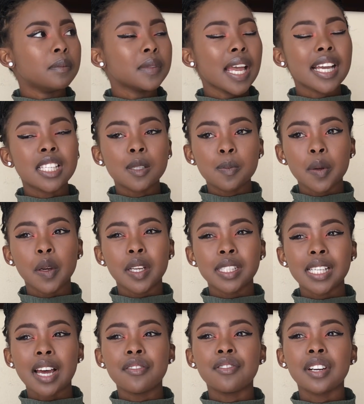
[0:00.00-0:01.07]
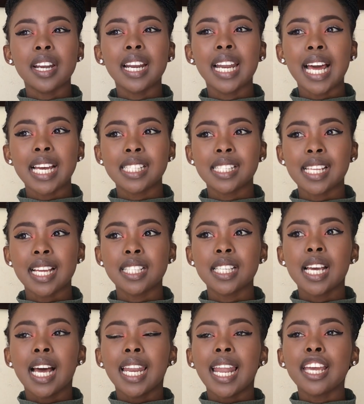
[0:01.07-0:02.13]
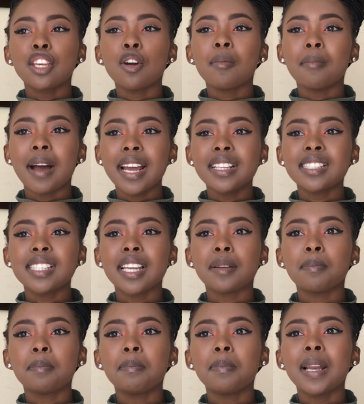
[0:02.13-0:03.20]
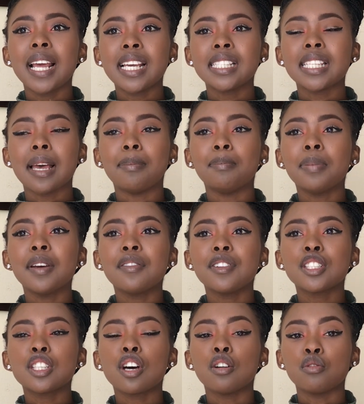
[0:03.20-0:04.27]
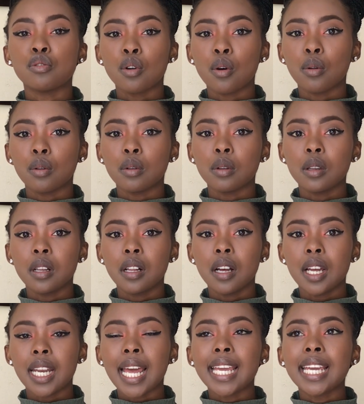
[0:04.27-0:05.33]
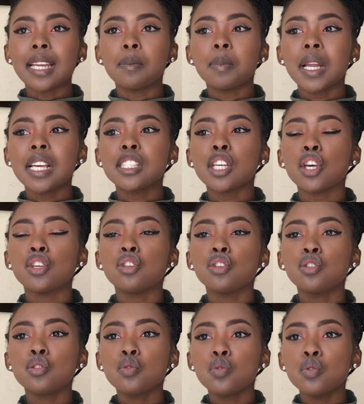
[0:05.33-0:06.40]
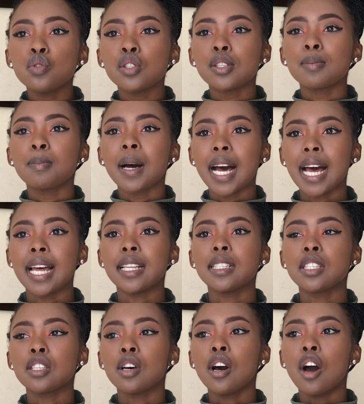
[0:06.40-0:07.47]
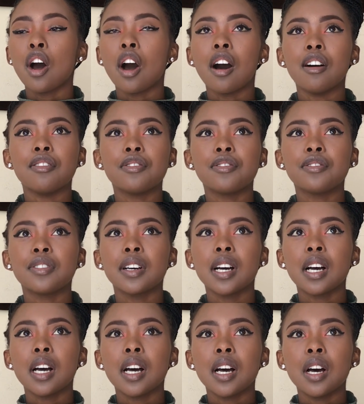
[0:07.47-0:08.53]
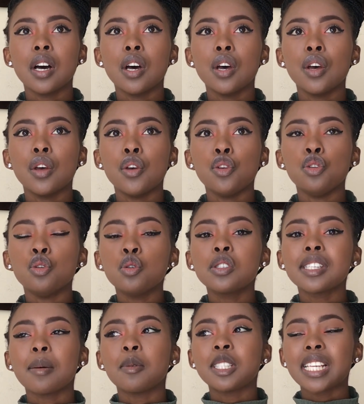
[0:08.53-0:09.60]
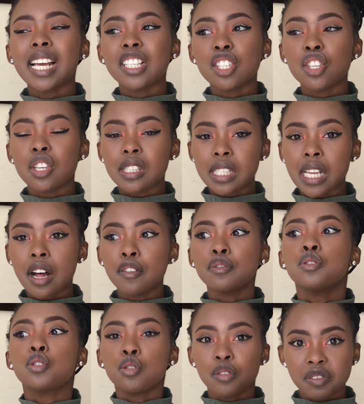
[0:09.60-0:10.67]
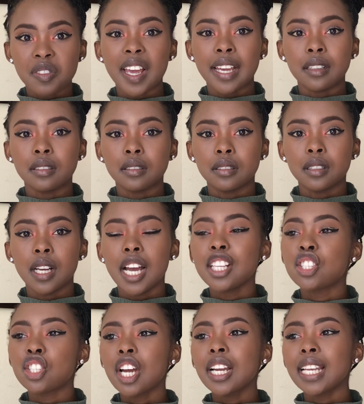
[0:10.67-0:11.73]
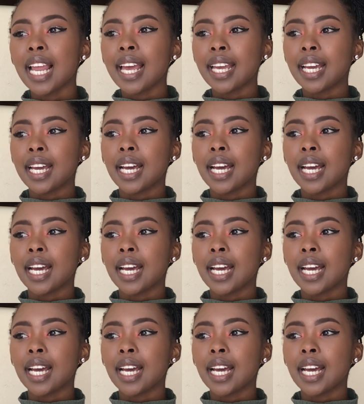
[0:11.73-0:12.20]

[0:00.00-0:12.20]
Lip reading: experience, I've realized that like your mindset plays a pivotal role. Like it plays a huge part of you sabotaging yourself to fail. It's not like